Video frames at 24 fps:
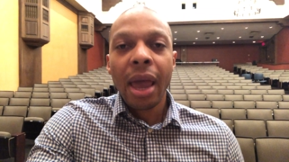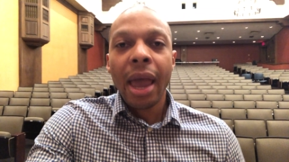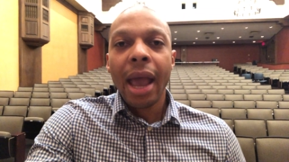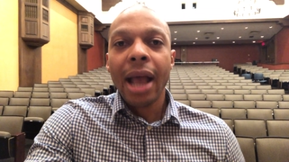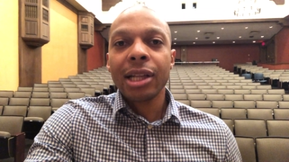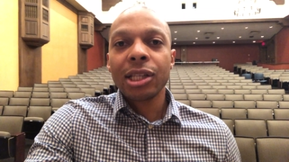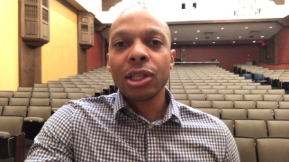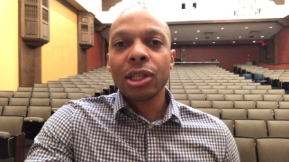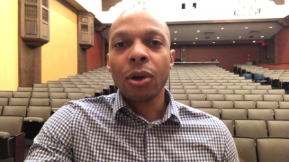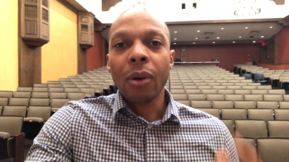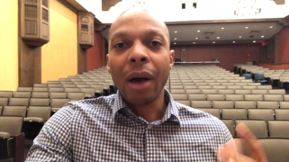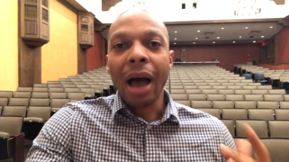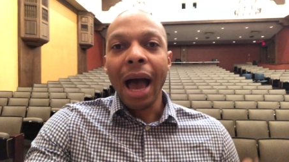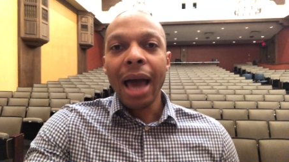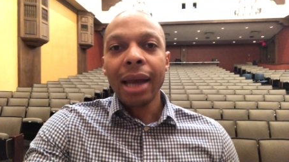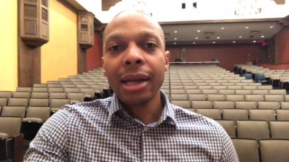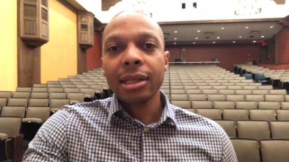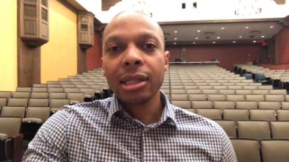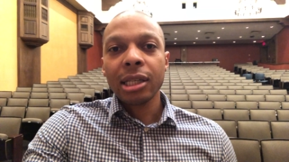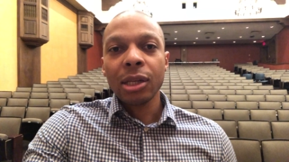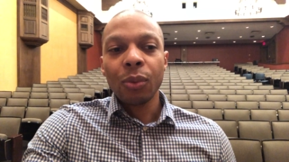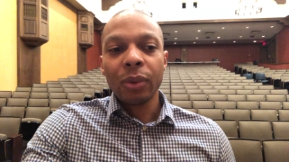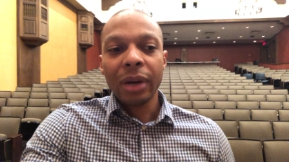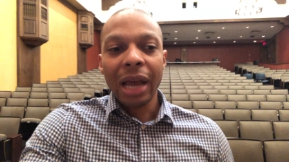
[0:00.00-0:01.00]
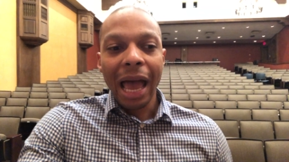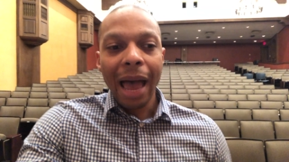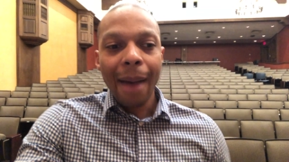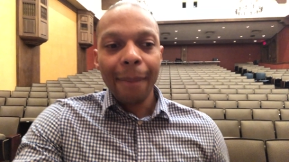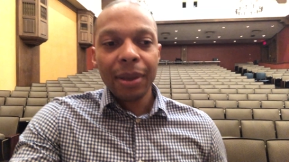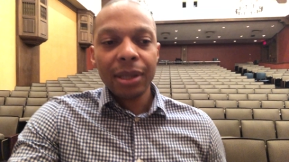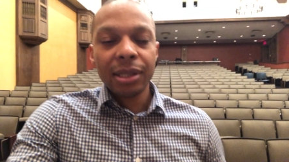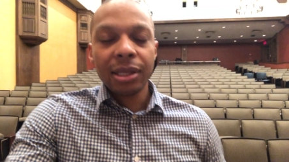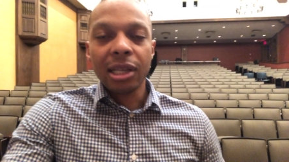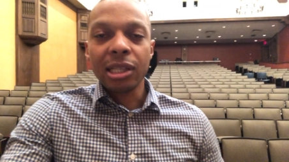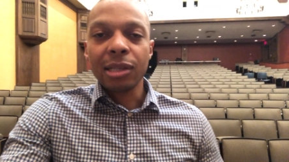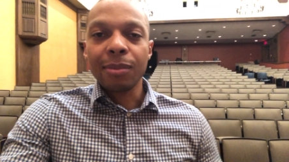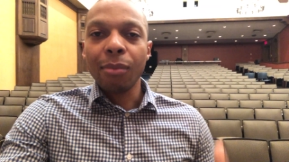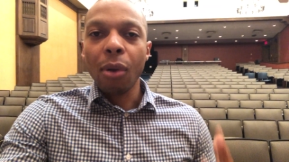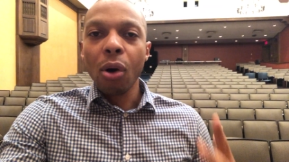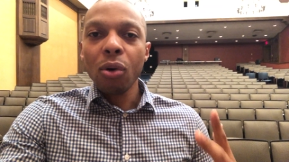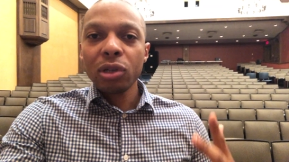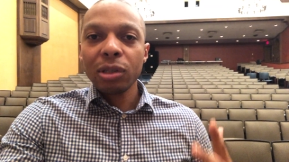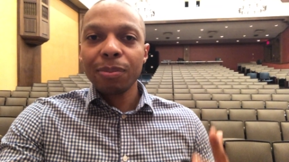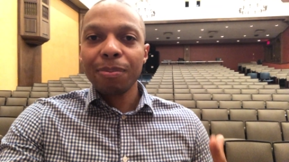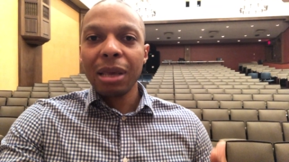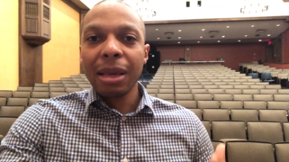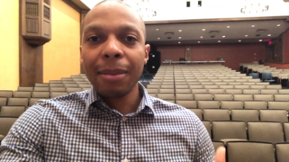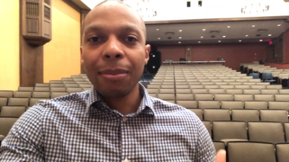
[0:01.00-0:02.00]
And so honestly, what happens is
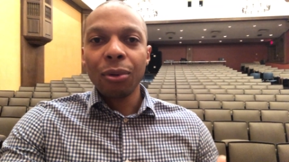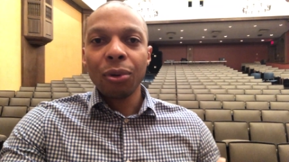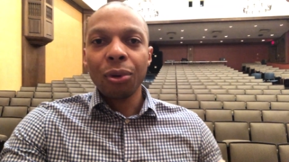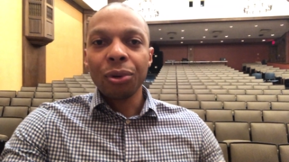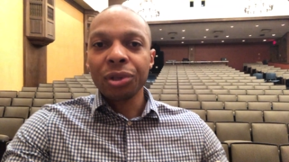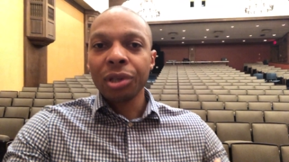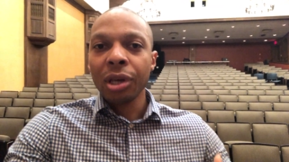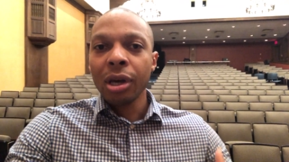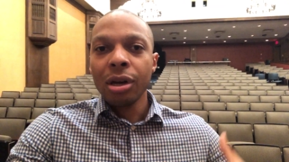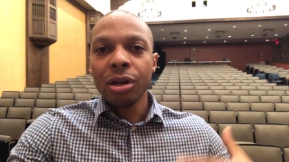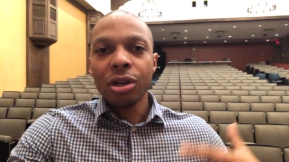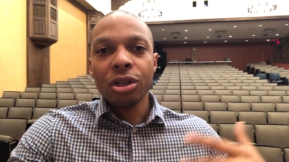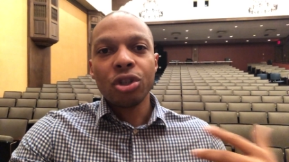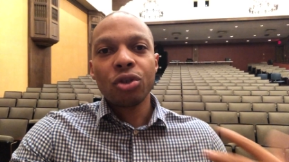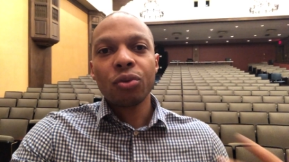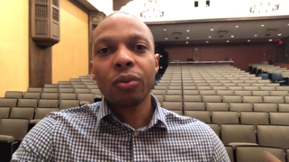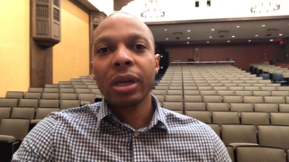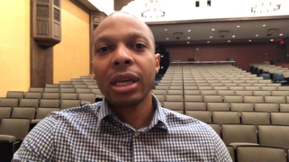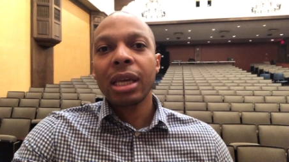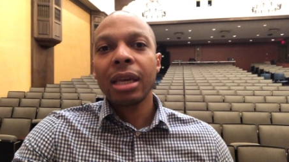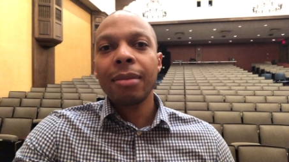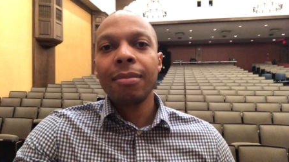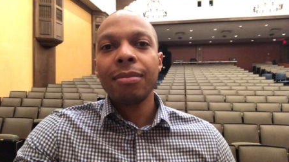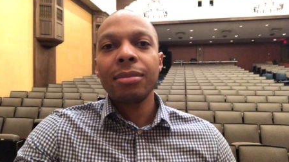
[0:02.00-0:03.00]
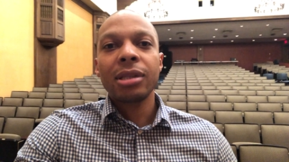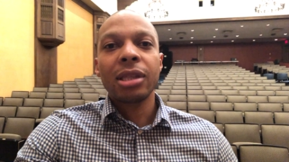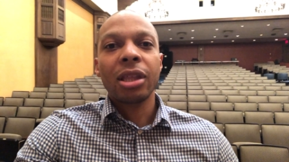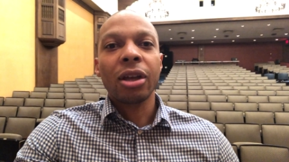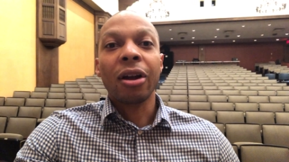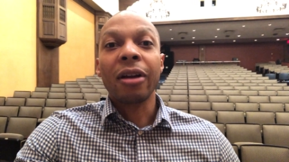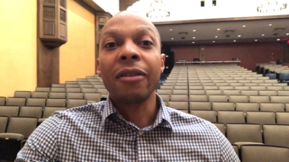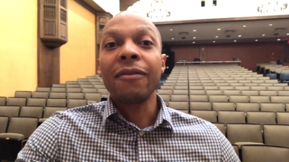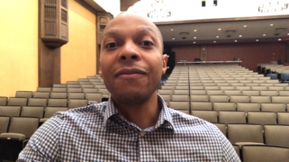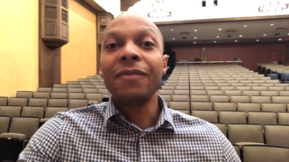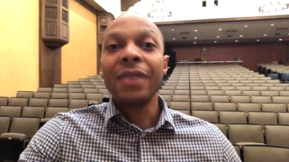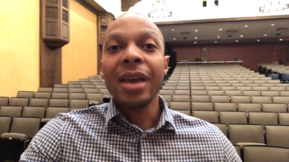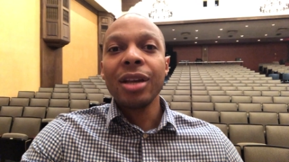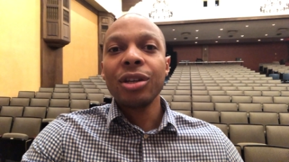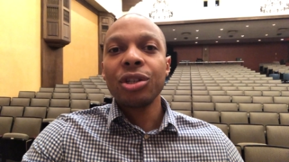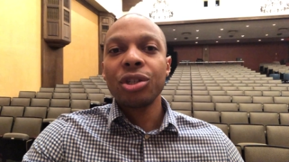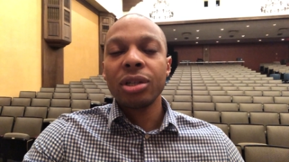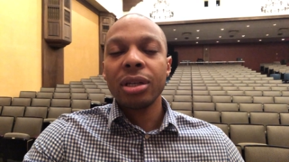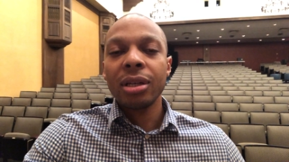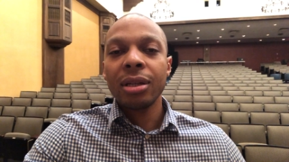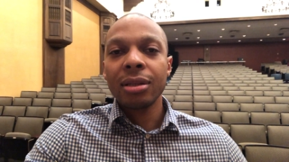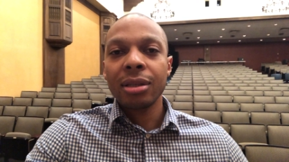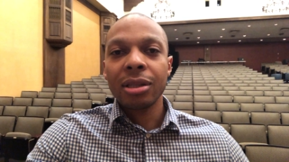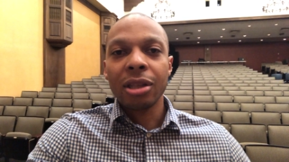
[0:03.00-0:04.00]
most people's dreams, their
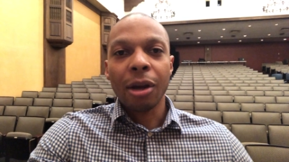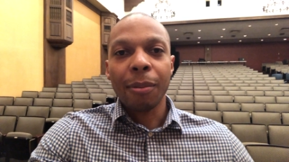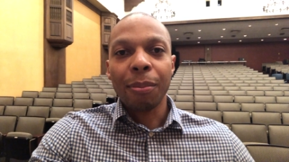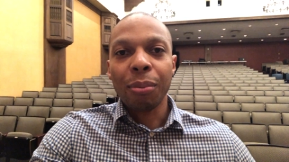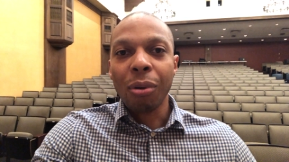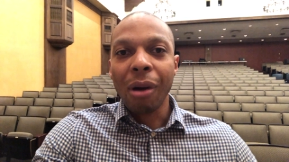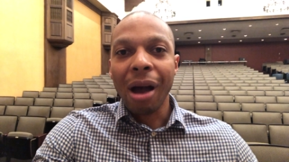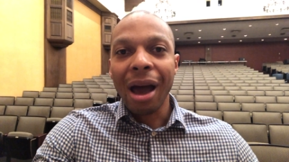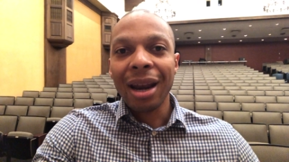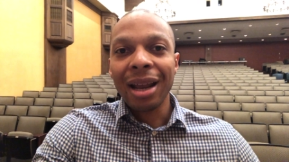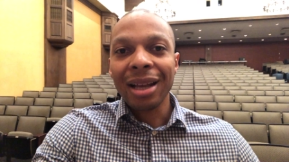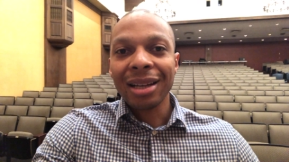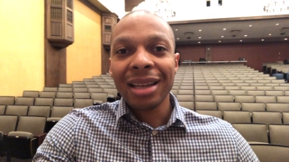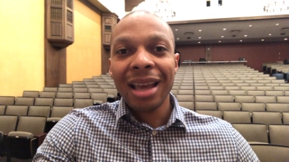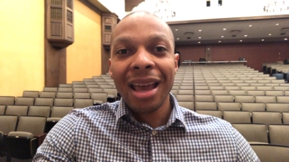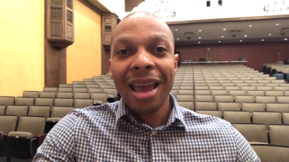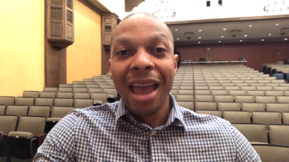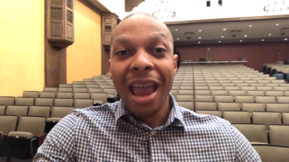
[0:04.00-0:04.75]
inventions, their product,